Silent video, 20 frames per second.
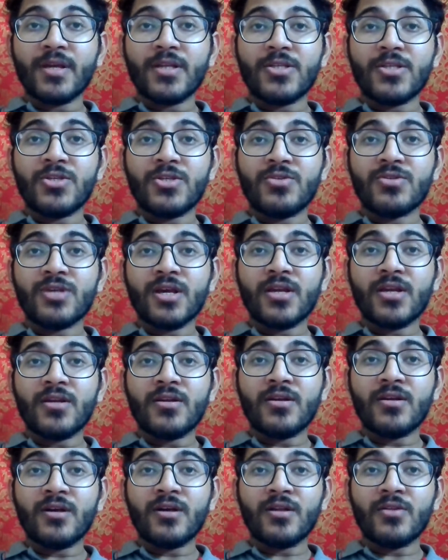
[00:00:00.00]
genocide,
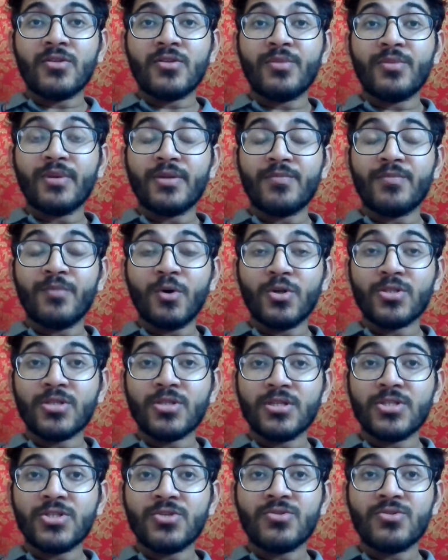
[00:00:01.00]
the
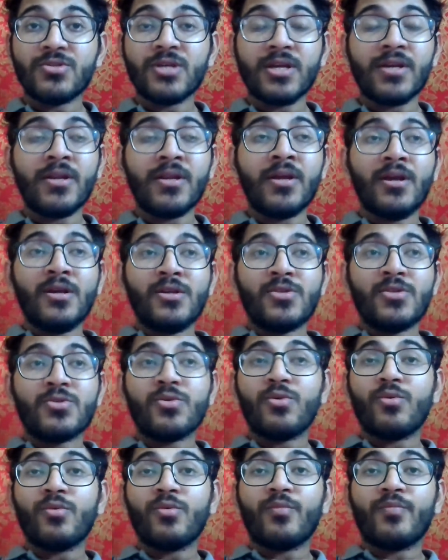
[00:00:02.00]
Bosnian genocide.
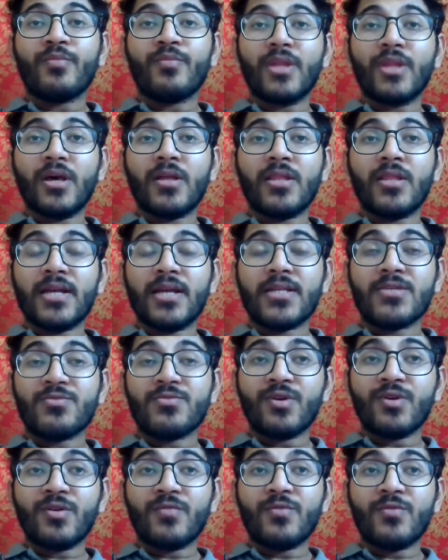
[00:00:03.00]
So that is
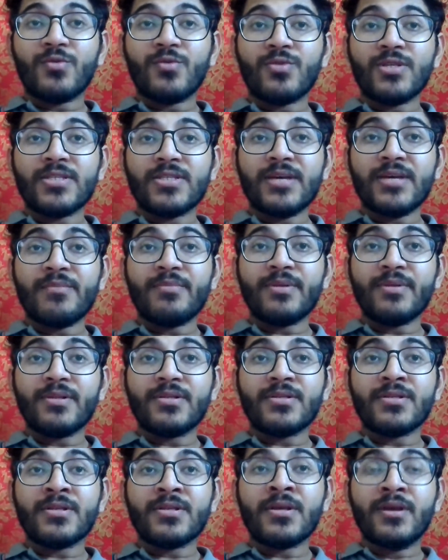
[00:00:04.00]
one of those
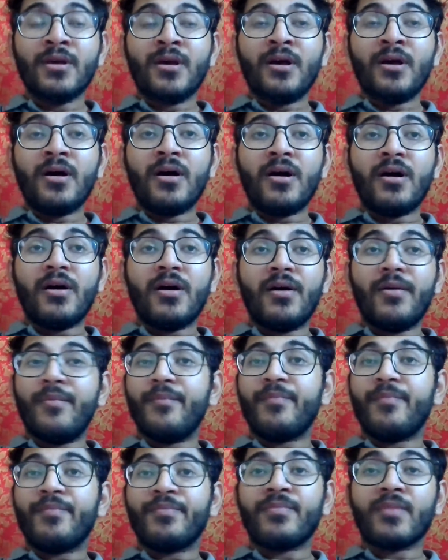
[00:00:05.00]
examples. Uh,
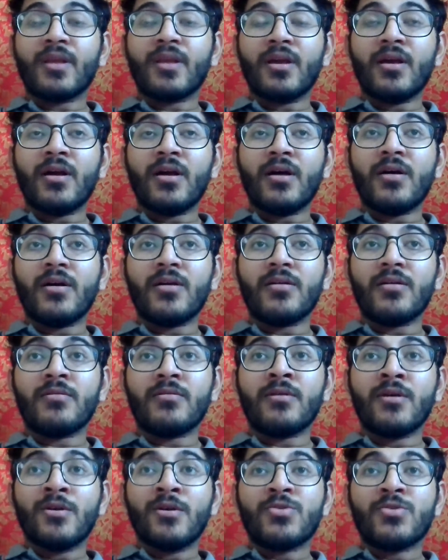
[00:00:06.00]
uh,
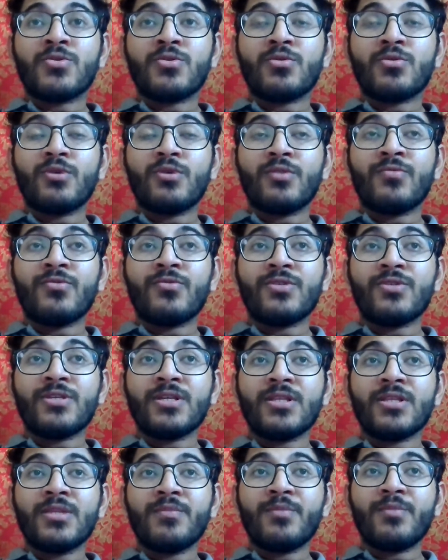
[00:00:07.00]
so if you see
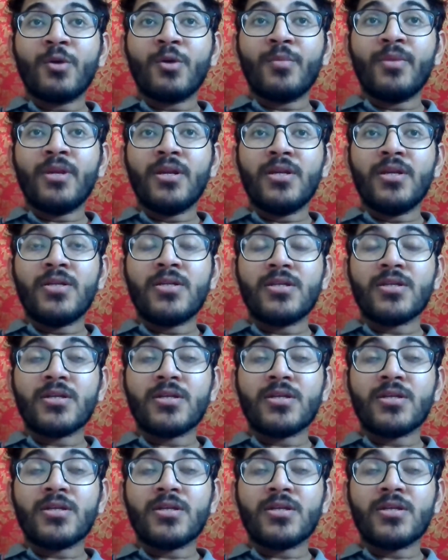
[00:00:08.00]
the prominent